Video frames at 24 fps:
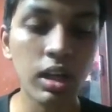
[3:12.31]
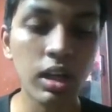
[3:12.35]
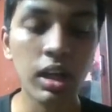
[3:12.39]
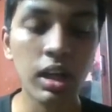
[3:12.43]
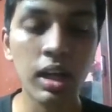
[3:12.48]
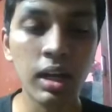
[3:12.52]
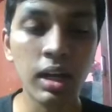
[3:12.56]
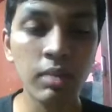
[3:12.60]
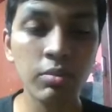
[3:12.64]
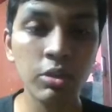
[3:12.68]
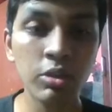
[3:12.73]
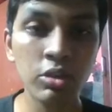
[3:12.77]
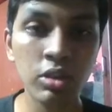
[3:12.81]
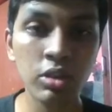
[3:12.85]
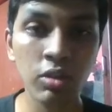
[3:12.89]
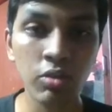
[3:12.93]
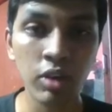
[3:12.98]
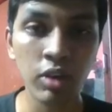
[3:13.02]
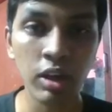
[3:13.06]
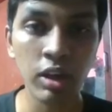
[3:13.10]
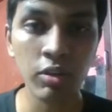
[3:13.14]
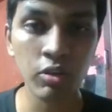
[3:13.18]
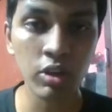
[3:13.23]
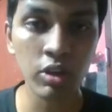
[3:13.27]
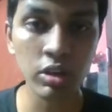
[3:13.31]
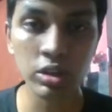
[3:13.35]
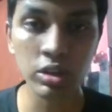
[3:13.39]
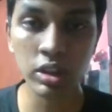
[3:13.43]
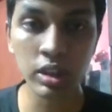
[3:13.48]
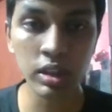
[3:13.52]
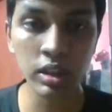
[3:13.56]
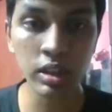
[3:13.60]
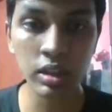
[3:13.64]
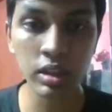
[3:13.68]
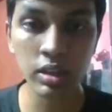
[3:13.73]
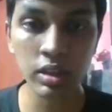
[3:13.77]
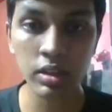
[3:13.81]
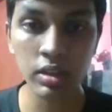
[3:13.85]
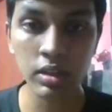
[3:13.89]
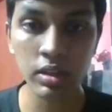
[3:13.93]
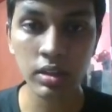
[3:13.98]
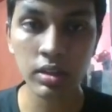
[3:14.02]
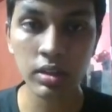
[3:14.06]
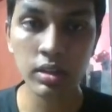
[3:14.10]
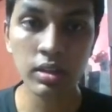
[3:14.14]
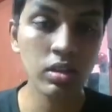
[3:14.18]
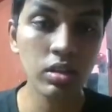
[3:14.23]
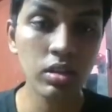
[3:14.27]
I'm using Firefox here.
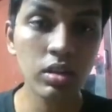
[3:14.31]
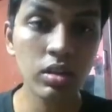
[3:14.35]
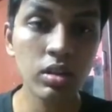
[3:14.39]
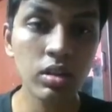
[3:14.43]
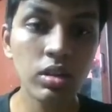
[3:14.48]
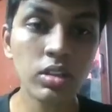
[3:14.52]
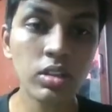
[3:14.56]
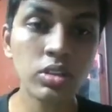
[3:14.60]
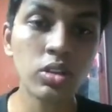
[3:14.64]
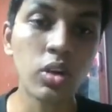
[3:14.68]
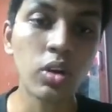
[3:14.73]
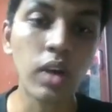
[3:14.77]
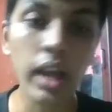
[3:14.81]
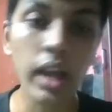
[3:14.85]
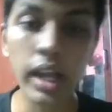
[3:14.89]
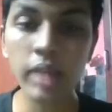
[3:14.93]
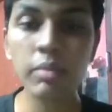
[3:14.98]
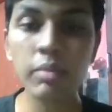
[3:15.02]
So I'm